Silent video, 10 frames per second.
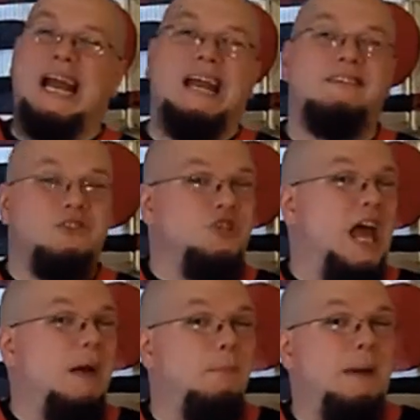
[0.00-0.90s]
I hate to
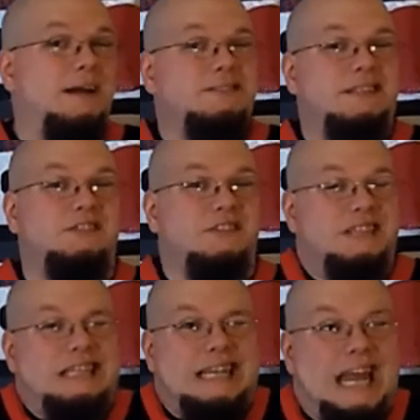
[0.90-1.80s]
jab about this
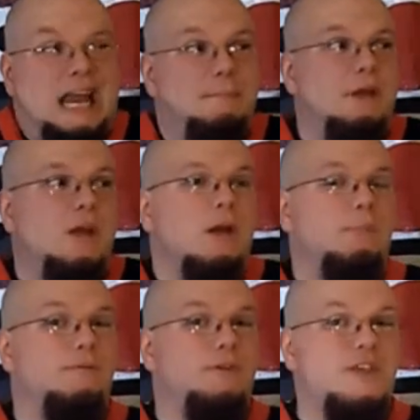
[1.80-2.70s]
in the game,
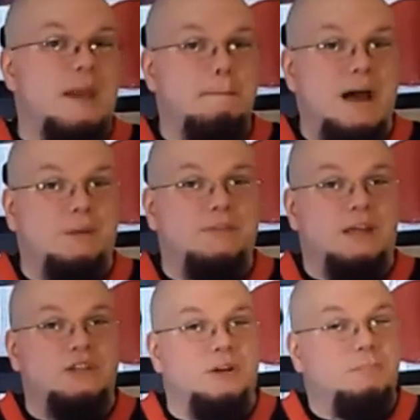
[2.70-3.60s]
but for the amount
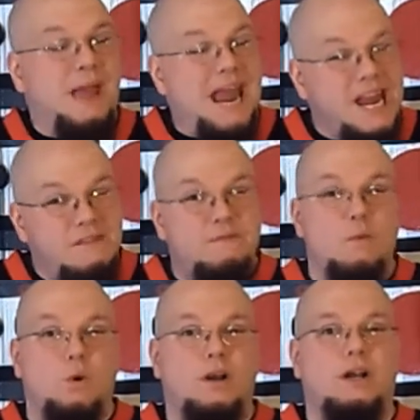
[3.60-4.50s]
that you pay
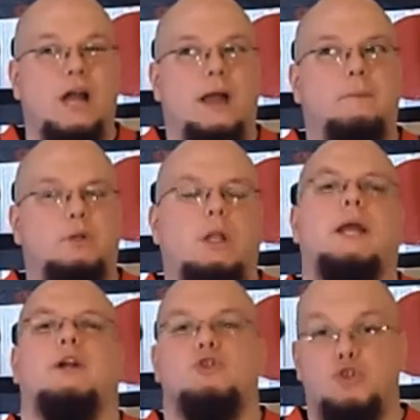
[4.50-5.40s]
for it, I would
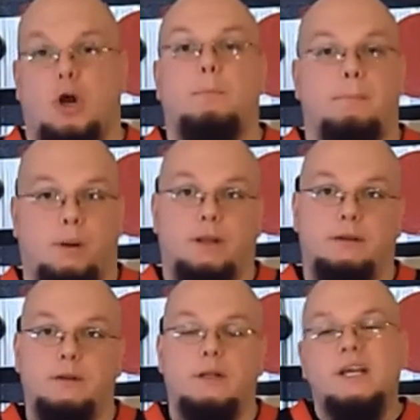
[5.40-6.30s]
like a jump
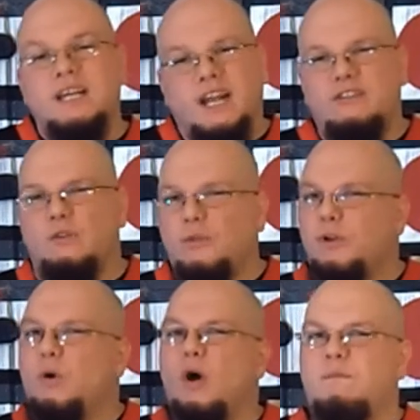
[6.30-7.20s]
button. It's a
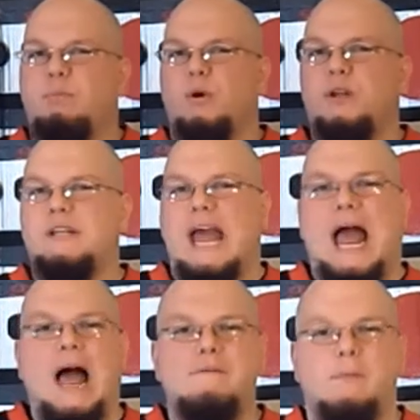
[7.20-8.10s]
little off-putting to
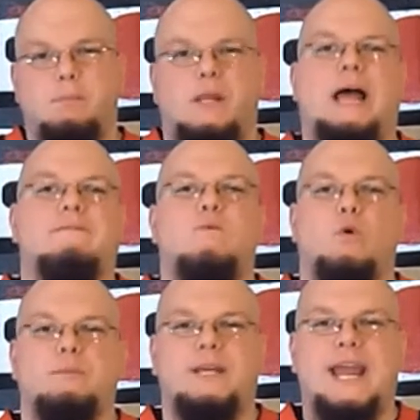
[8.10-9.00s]
have a
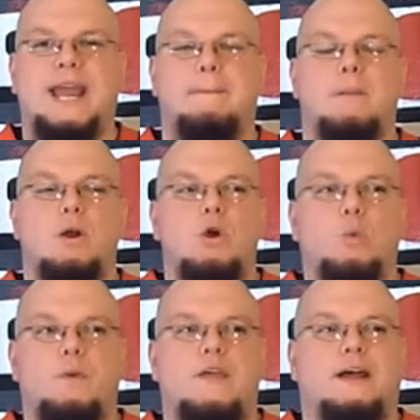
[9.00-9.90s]
platform game
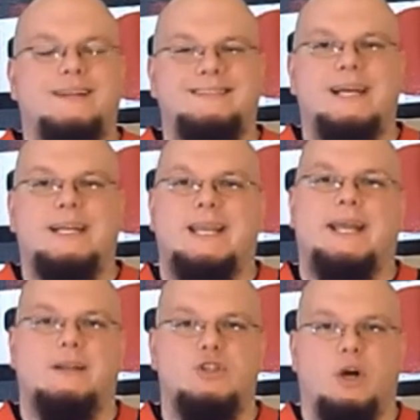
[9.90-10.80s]
without a
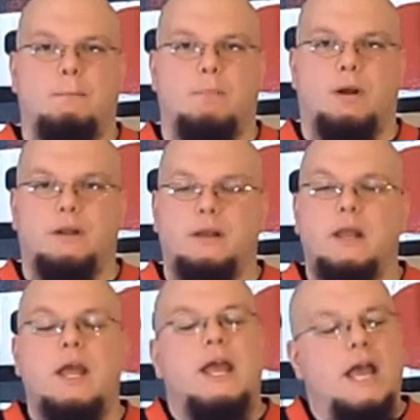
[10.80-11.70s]
dedicated jump button.
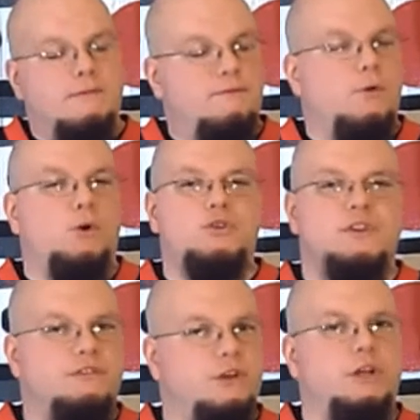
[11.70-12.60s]
At first,
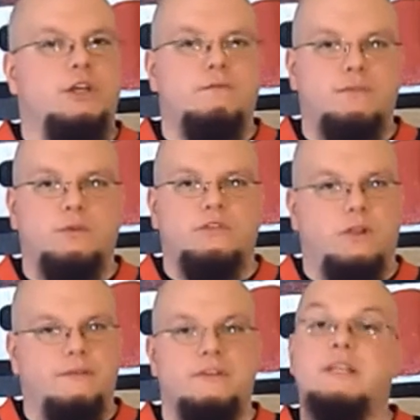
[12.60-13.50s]
it's going to confuse the
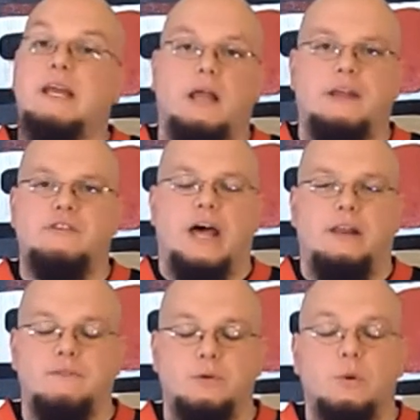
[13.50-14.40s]
living daylights out
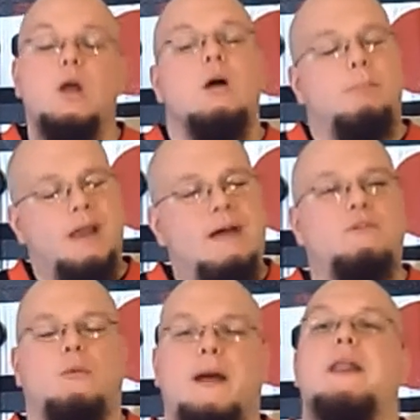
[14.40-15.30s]
of you, but
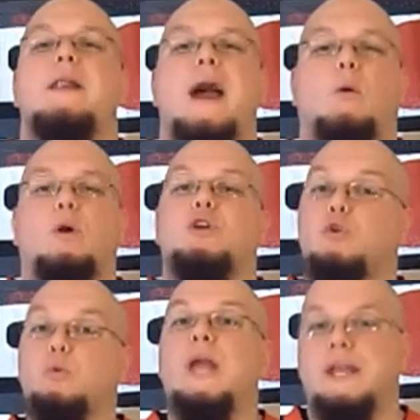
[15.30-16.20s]
after about an hour,
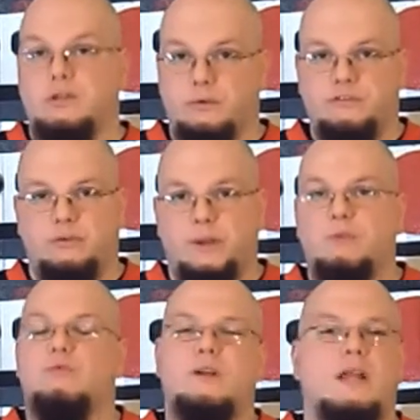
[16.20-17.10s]
you get used to it
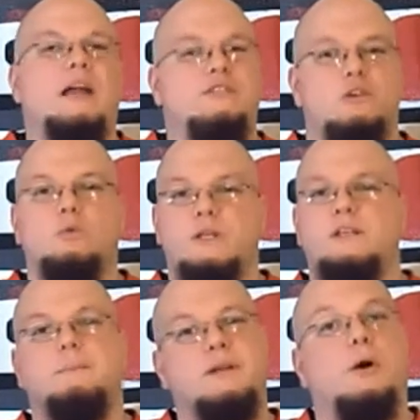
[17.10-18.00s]
and realize that you
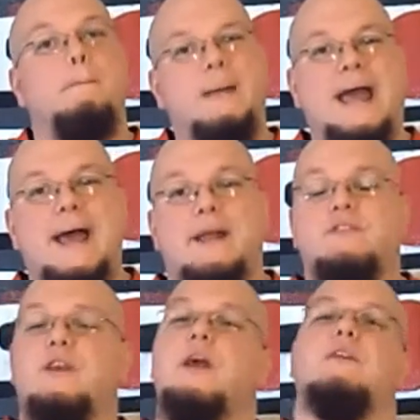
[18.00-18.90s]
need to be on
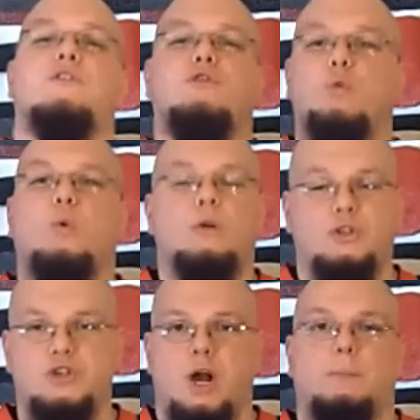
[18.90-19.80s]
pads to do a
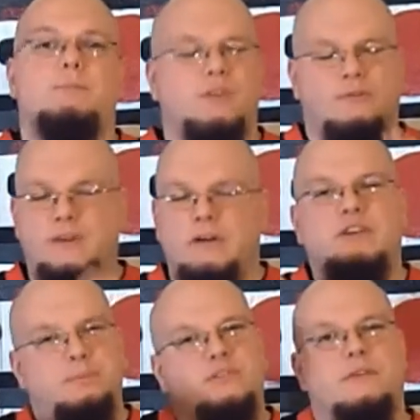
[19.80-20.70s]
jump. They're
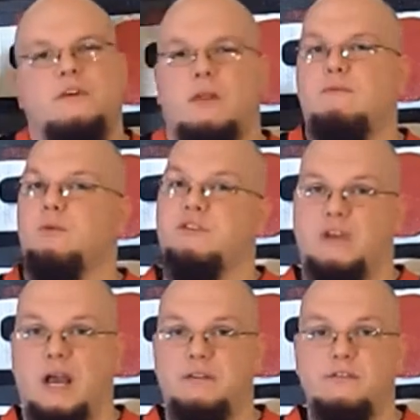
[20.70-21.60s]
very specific level
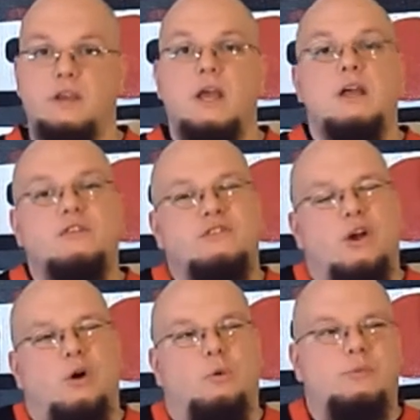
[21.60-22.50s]
designs,
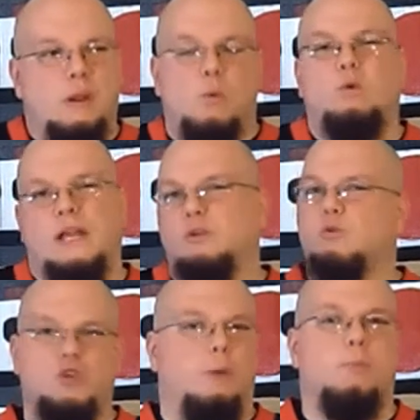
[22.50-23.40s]
so they won't let you
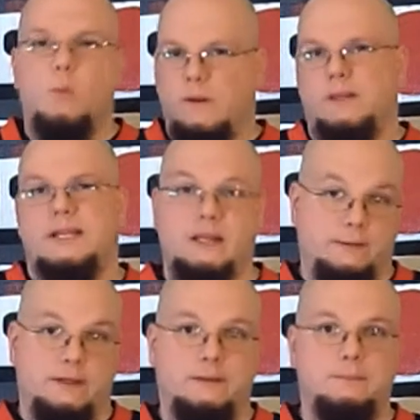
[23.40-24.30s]
jump
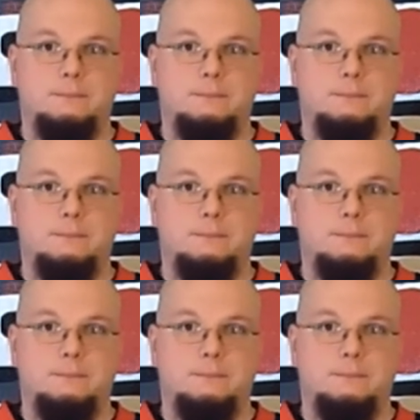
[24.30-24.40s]
willy-nilly.